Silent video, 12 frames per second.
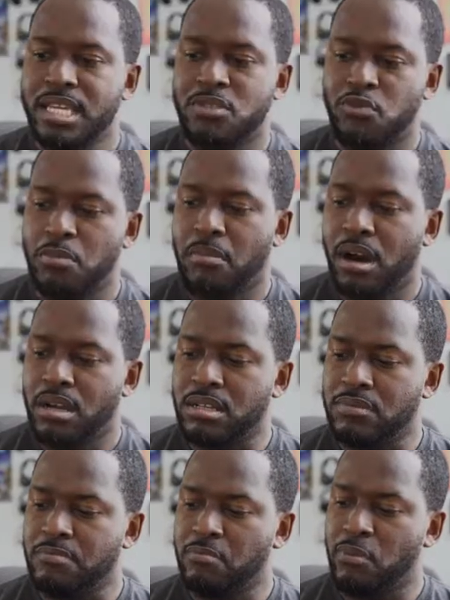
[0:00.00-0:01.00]
is
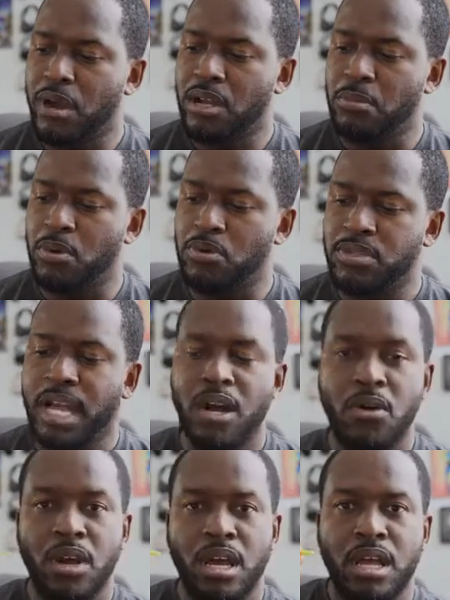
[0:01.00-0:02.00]
remarkable. remarkable.
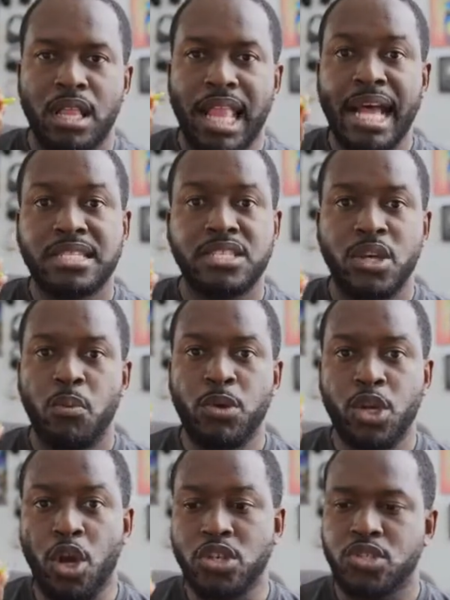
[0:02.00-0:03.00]
Now, last year
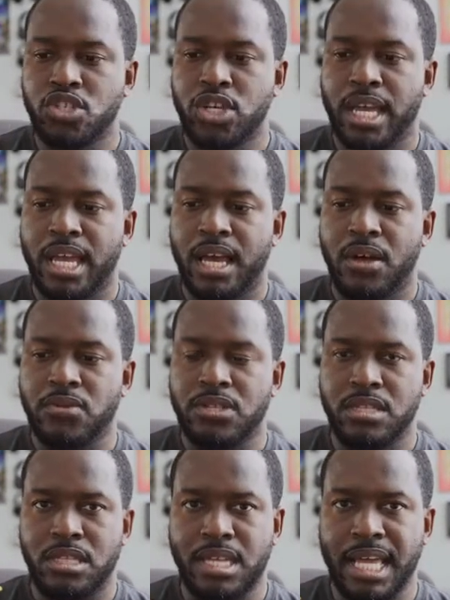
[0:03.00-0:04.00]
we got to check out
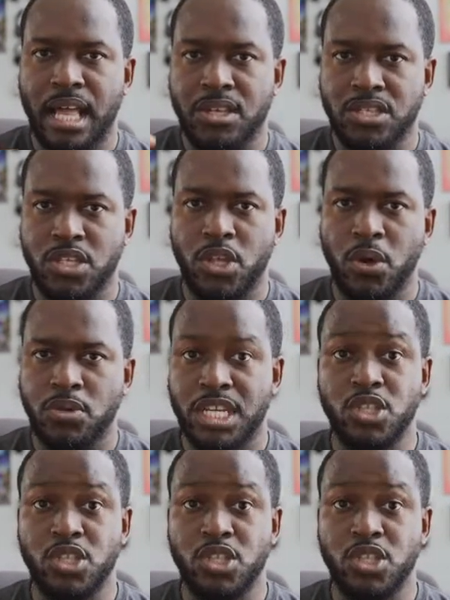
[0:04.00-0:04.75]
the Galaxy Note